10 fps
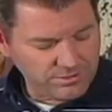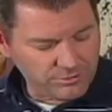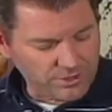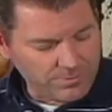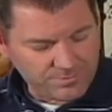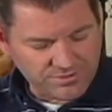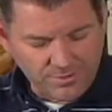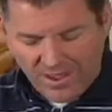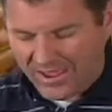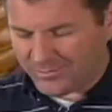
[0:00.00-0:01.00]
grip,
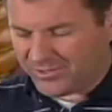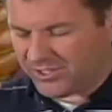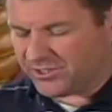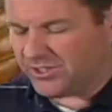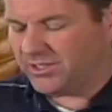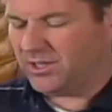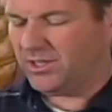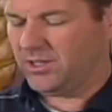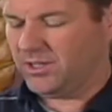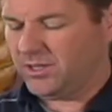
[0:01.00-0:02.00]
same hand position.
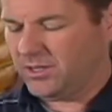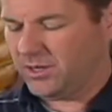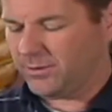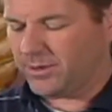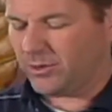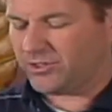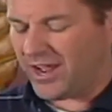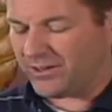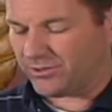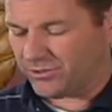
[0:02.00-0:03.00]
Here we go,
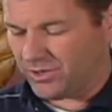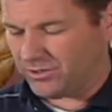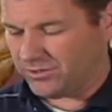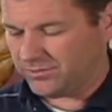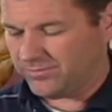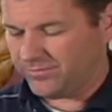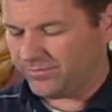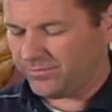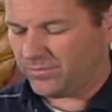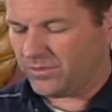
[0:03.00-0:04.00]
shadow stroke.
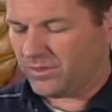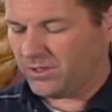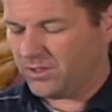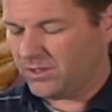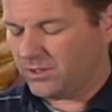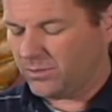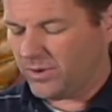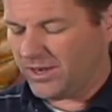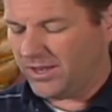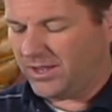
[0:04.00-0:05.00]

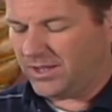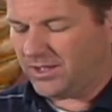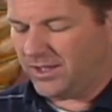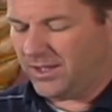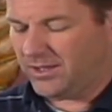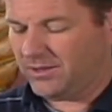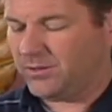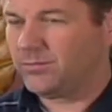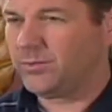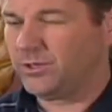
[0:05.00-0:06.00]
Ready, and
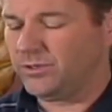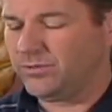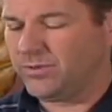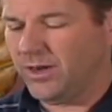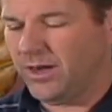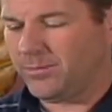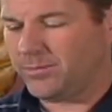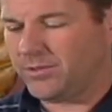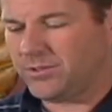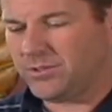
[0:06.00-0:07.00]
move.
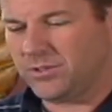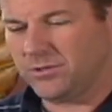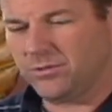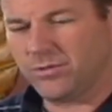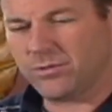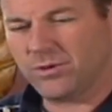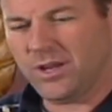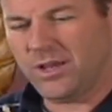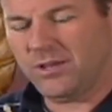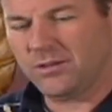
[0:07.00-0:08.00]
Up, 2,
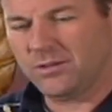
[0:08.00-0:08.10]
3.